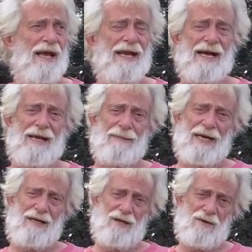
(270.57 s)
And I
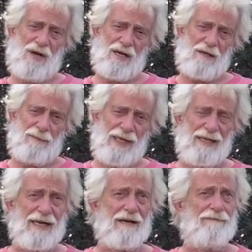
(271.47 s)
might no longer be
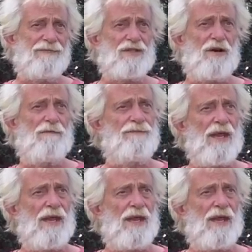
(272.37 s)
there. So